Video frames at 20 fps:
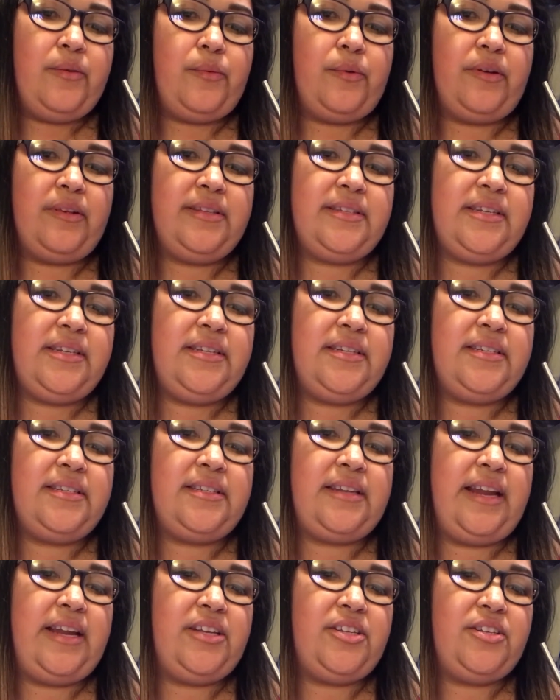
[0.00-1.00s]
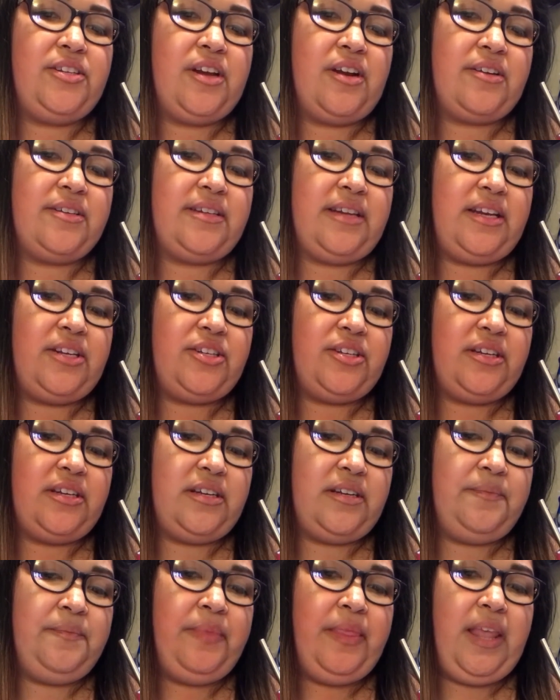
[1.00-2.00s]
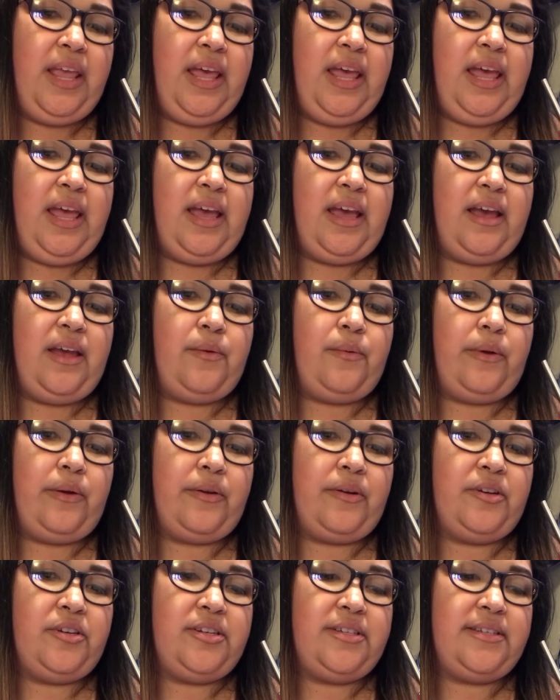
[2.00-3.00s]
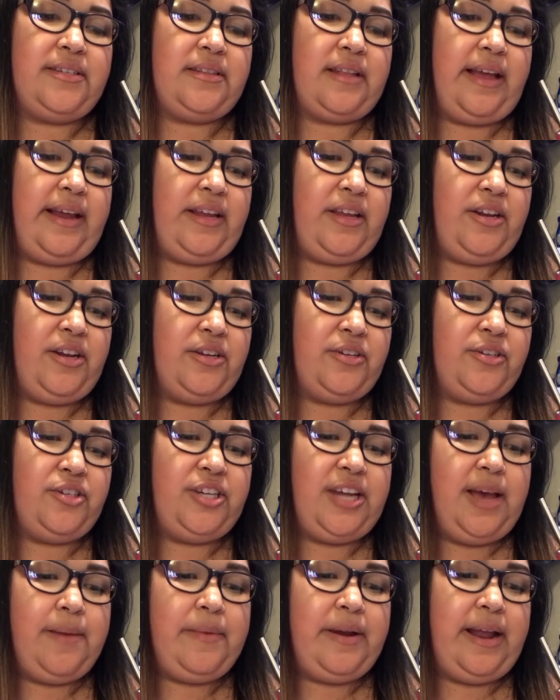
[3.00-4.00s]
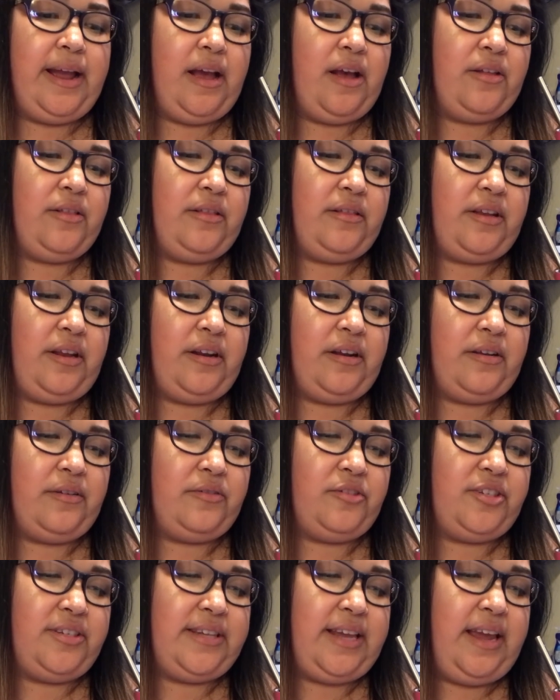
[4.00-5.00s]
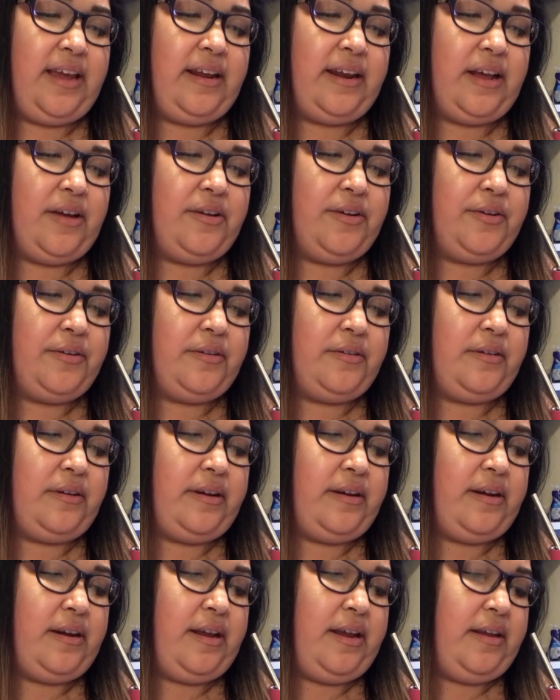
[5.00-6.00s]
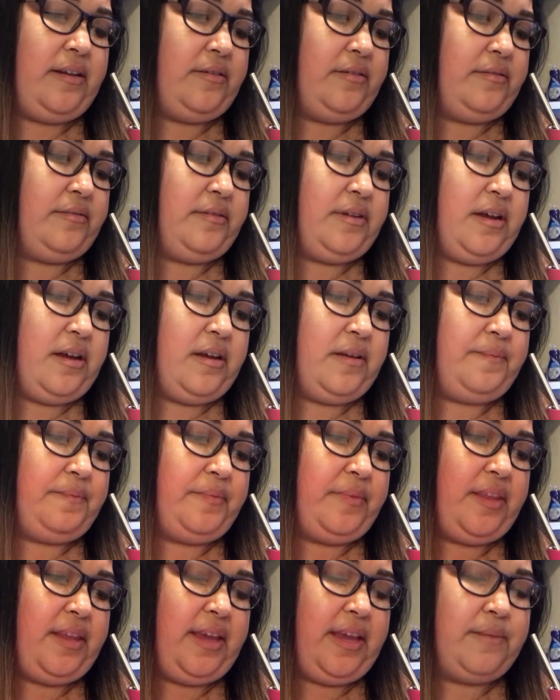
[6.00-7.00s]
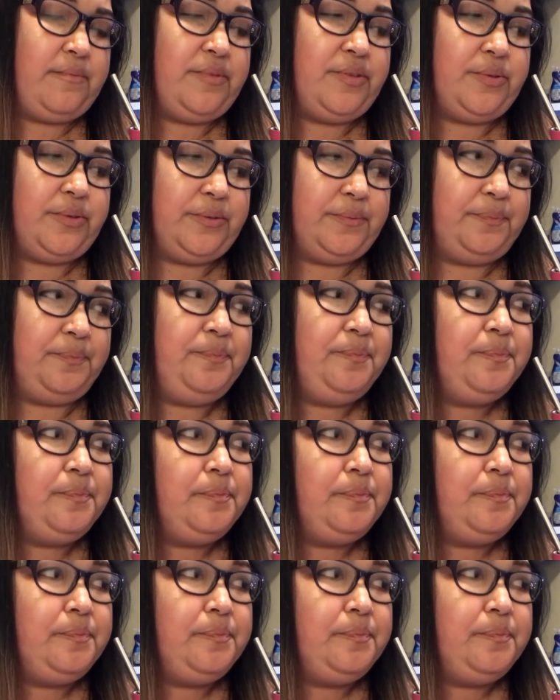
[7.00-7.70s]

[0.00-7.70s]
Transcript: We're listening to our station, and we were just like, you know, jamming out, you know, just hanging out in Kim's room.